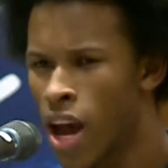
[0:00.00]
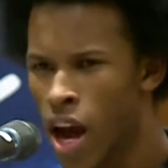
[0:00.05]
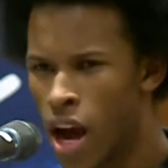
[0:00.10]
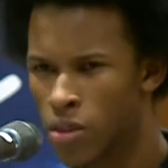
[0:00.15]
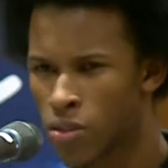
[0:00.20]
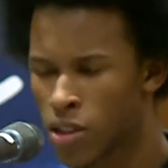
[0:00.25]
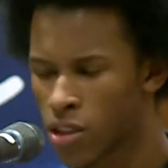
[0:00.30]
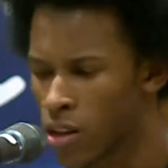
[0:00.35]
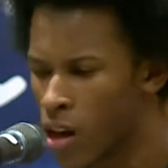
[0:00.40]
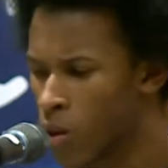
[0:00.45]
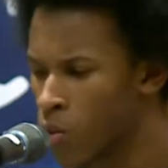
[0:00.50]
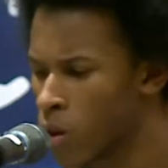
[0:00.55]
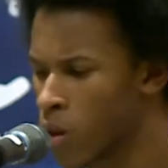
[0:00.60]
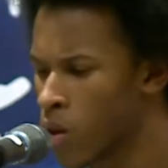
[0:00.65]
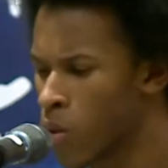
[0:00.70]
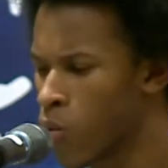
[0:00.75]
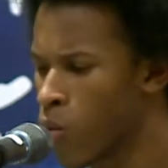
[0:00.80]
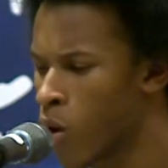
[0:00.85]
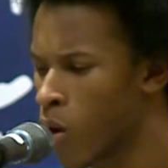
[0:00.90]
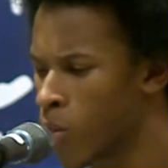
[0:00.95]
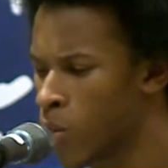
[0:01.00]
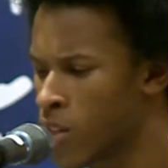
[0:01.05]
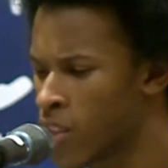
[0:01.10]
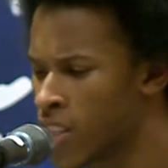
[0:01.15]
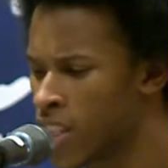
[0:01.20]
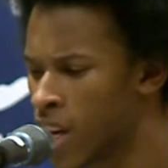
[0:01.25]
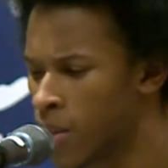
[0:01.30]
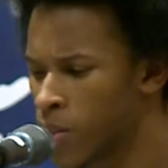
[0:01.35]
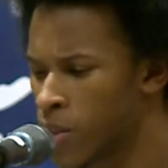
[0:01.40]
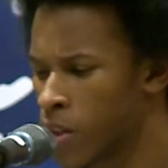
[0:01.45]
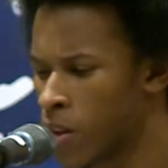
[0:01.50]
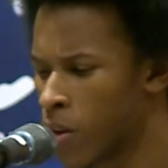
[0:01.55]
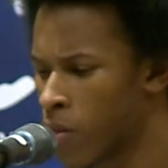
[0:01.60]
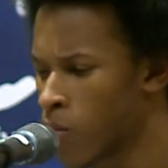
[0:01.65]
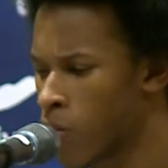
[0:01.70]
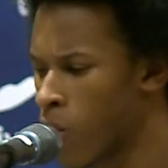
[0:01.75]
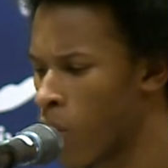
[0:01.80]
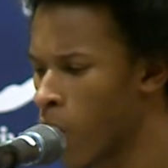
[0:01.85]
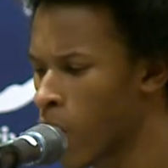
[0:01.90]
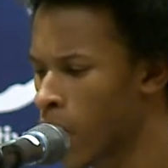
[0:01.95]
I'm stuck with a warped perception
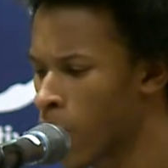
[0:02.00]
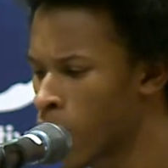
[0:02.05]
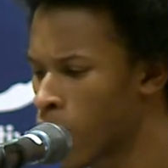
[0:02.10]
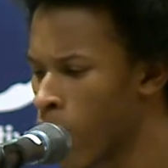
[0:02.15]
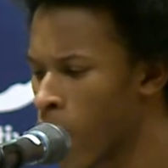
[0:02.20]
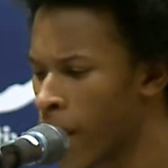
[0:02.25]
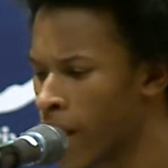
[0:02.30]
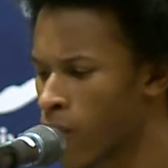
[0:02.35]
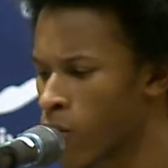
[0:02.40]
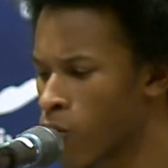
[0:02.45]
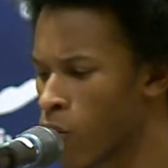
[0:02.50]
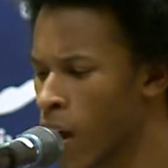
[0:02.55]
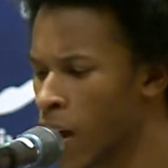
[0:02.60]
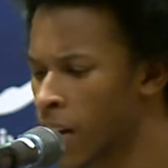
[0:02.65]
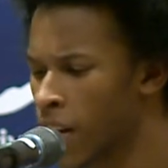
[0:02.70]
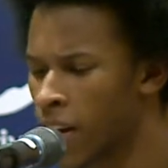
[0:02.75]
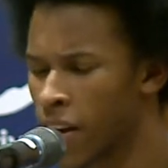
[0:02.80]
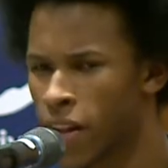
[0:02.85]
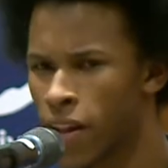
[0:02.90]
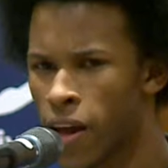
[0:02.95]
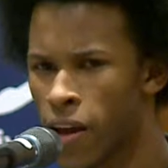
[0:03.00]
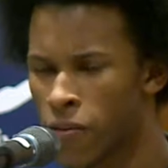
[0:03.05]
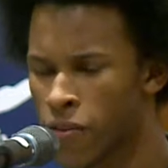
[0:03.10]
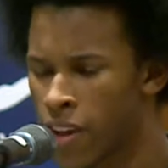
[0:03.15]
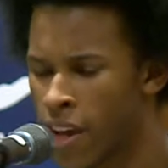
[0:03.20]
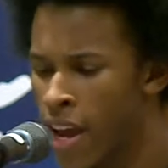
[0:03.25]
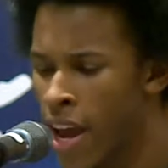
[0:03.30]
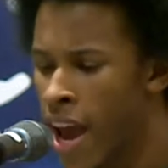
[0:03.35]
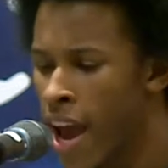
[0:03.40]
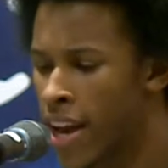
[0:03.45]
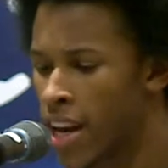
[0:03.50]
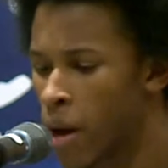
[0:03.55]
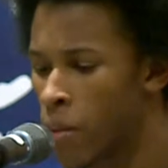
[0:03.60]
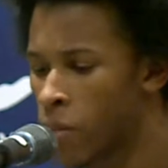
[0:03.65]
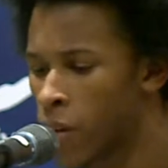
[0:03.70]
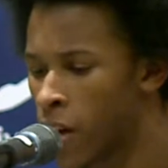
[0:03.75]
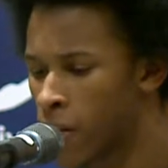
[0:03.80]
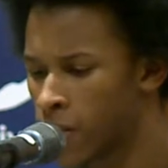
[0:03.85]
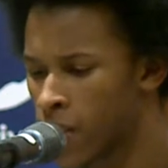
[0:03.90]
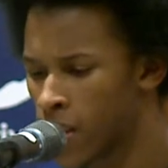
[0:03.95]
of wrong and right, right and left, and I'm
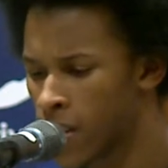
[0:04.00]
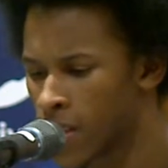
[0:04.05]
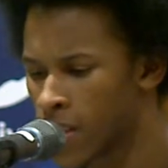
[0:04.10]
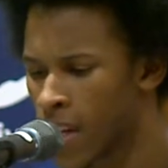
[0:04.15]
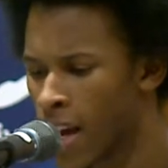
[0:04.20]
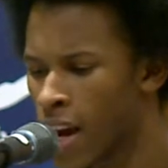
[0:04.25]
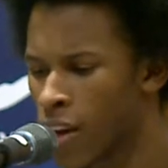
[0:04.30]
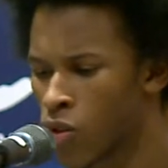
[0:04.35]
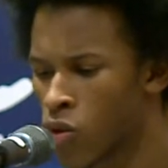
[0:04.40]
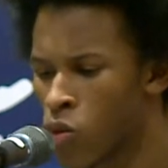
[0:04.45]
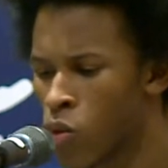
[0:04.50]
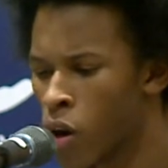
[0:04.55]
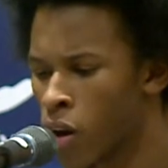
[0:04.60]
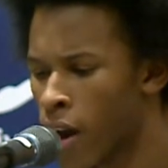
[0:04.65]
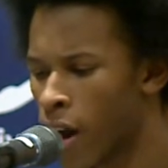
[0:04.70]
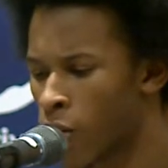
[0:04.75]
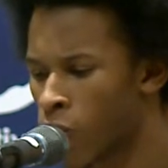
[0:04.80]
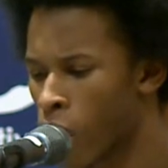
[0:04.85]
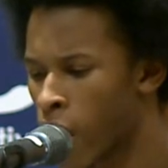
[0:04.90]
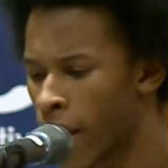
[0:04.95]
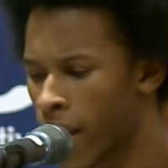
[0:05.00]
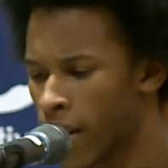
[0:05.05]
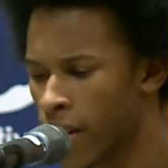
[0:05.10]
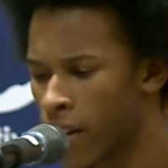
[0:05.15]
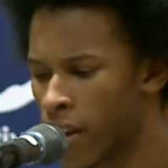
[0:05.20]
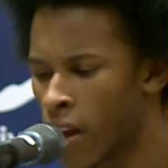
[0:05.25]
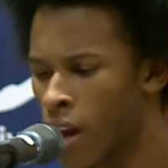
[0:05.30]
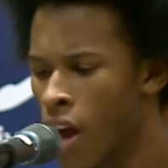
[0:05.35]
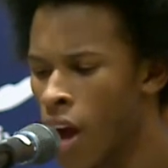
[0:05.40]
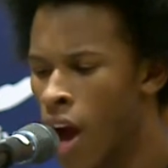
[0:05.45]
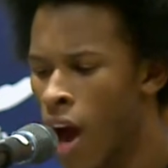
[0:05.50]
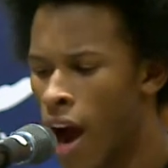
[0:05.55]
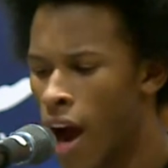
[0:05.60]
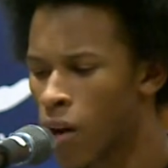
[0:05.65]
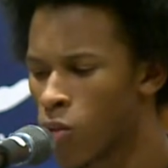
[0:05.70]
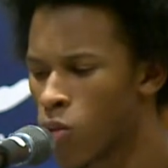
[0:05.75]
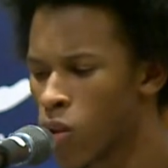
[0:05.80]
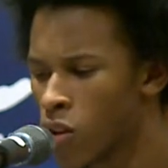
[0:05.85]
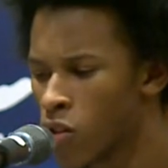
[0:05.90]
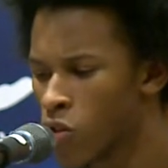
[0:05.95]
left to decide through what I write. I
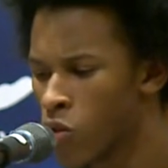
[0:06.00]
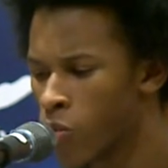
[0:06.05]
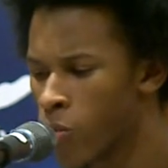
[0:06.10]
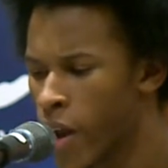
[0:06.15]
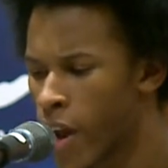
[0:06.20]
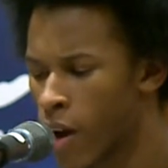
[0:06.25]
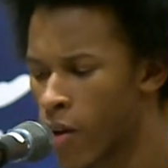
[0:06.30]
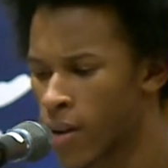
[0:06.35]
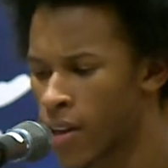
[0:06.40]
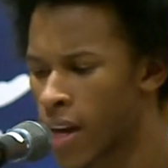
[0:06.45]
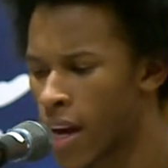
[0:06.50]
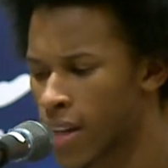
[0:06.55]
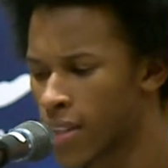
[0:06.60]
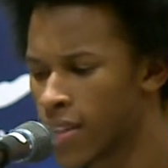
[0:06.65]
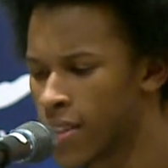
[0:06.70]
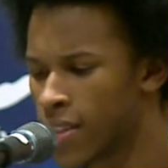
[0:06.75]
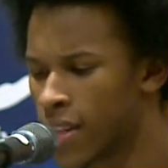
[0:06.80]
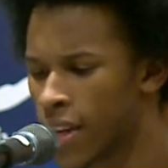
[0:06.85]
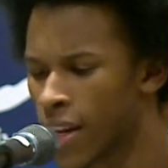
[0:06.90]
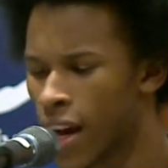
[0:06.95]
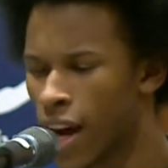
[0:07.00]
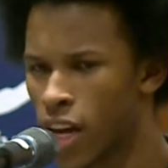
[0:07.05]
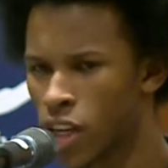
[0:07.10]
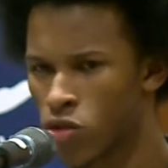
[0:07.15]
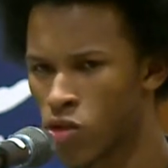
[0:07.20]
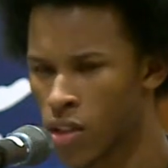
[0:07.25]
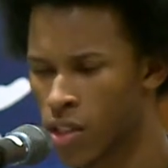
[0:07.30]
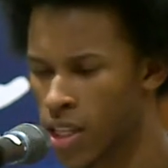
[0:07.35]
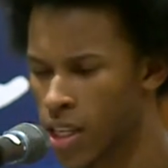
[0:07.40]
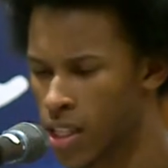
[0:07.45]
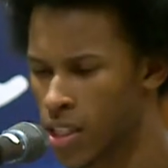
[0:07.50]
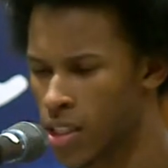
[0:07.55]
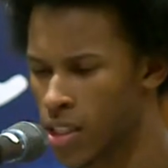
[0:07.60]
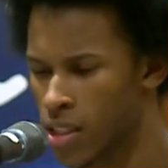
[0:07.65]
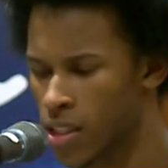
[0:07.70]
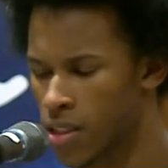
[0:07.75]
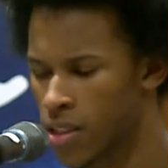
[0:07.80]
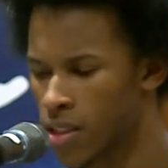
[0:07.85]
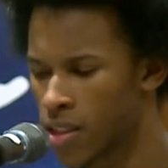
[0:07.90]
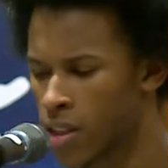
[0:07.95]
run through paradoxes and
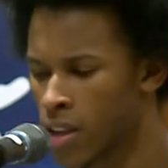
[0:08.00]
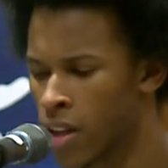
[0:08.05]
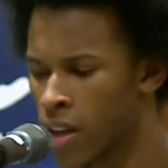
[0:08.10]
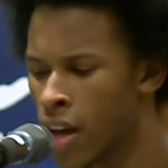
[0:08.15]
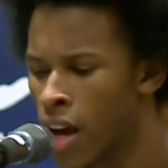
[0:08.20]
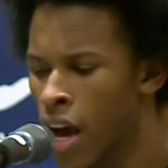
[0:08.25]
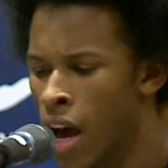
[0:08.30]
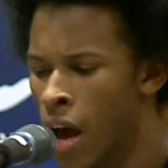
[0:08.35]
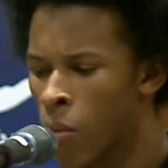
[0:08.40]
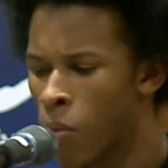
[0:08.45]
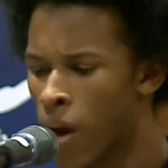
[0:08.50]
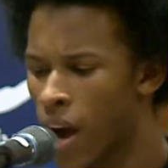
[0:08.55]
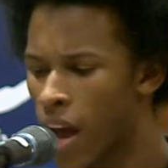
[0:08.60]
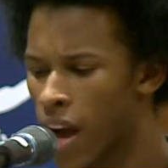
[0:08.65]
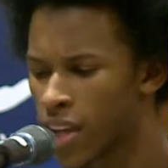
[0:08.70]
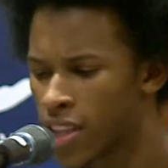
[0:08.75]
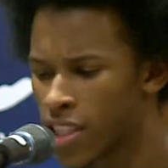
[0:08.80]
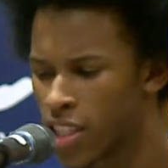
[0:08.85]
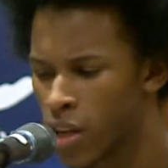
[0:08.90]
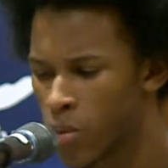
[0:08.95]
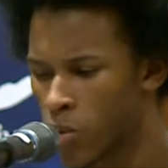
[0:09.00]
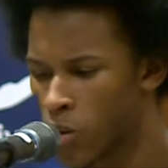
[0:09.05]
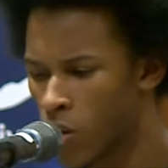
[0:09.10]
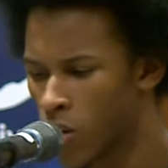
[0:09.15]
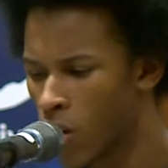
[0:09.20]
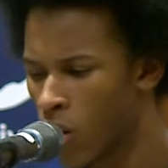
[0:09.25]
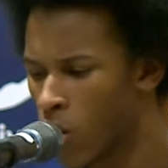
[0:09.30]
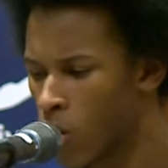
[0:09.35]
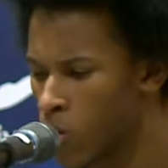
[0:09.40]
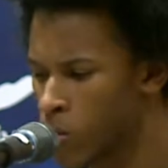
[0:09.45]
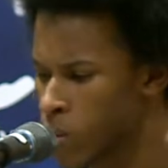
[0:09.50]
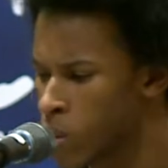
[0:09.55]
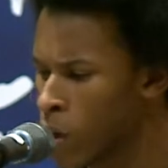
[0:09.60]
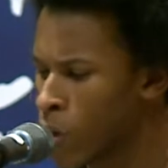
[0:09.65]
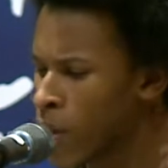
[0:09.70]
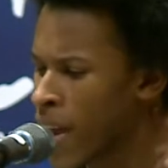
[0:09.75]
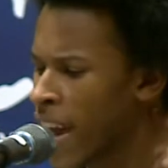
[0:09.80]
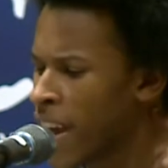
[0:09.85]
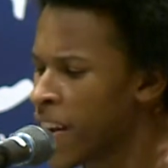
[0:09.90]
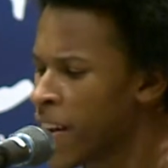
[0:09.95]
contradictions. My occipital lobes,
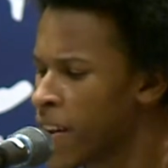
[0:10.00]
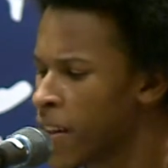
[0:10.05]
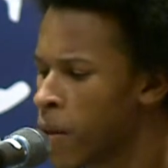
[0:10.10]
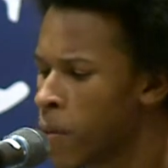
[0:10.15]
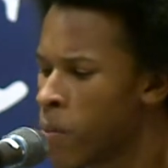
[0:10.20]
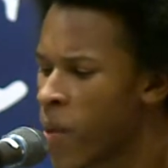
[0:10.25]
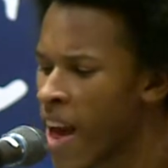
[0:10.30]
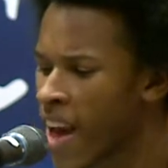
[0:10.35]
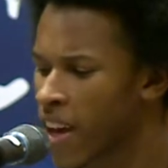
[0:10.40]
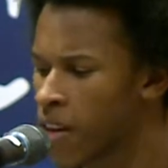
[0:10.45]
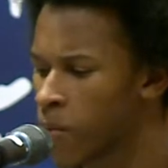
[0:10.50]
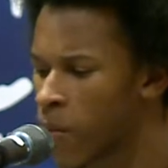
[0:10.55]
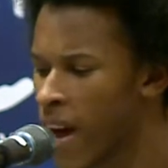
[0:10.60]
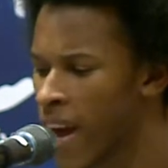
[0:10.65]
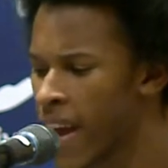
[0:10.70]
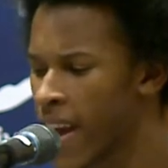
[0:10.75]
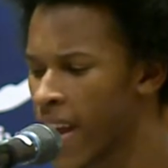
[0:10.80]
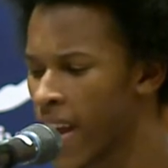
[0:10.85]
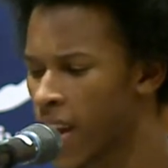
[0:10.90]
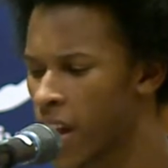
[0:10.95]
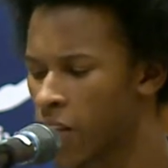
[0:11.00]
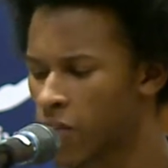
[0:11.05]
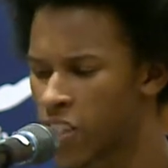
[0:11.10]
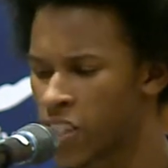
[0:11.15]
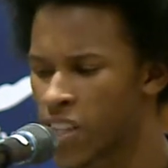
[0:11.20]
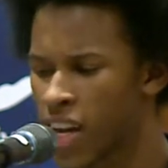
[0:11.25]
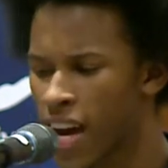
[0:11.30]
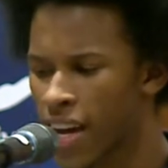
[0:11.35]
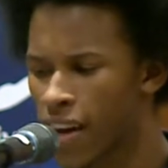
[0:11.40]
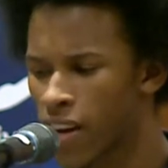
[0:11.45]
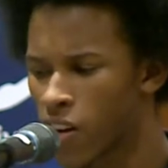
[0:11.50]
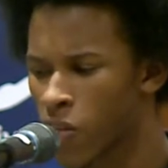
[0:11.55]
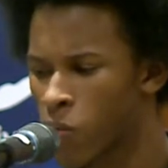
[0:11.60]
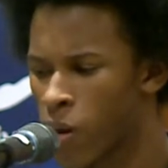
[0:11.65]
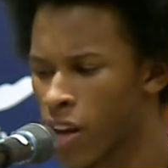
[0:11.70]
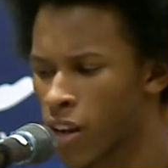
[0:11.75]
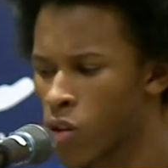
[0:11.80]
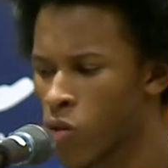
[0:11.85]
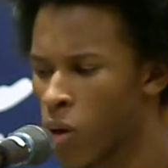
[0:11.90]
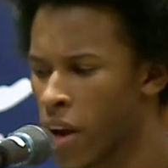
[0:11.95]
located in the back of my head, have shot out of
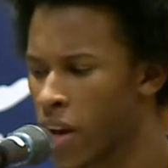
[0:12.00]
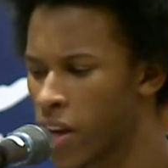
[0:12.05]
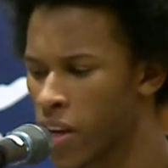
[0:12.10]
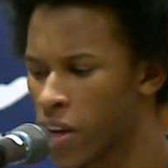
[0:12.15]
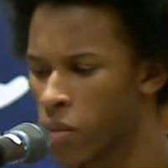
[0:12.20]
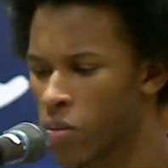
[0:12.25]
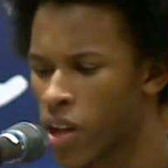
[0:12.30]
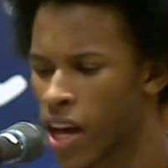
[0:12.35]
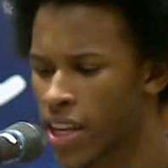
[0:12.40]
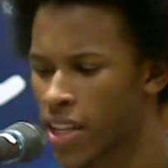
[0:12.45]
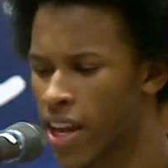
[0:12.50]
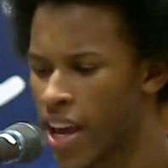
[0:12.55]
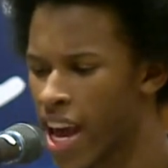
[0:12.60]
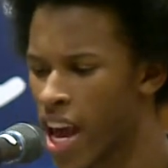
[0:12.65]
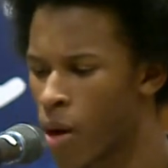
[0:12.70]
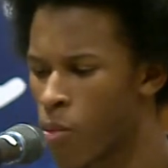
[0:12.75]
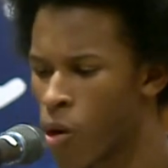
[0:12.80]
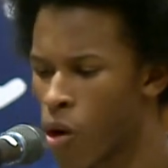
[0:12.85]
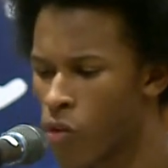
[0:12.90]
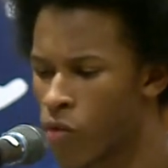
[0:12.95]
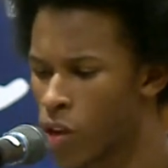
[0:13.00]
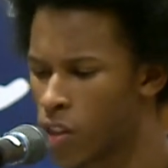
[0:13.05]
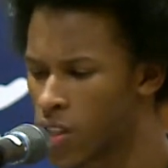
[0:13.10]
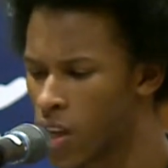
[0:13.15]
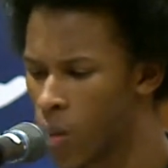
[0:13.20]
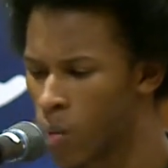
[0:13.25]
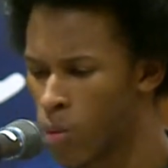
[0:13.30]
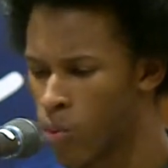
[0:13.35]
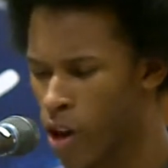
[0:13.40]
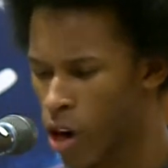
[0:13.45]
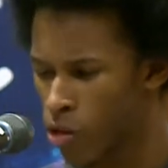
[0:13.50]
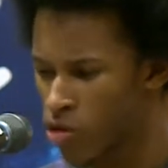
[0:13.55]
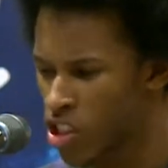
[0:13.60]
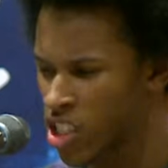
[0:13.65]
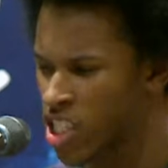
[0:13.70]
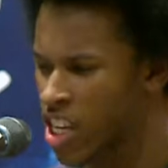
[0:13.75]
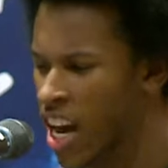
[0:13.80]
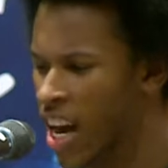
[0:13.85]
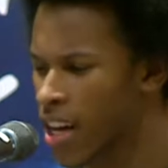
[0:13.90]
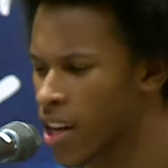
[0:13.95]
my cranium like the ammo of a double-barreled
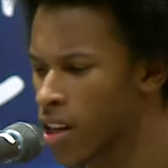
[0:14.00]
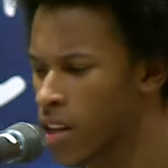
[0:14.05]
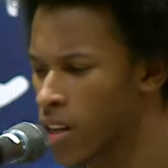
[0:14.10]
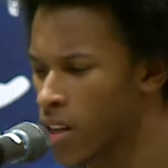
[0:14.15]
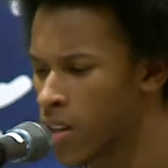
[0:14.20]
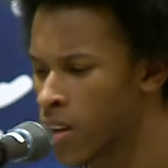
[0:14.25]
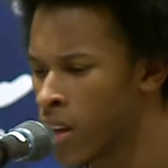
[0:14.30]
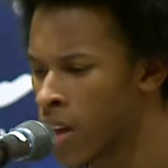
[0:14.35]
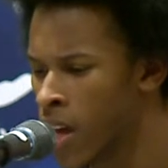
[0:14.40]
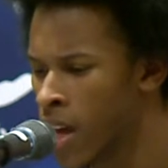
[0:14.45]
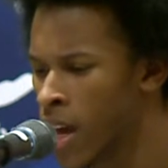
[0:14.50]
shotgun.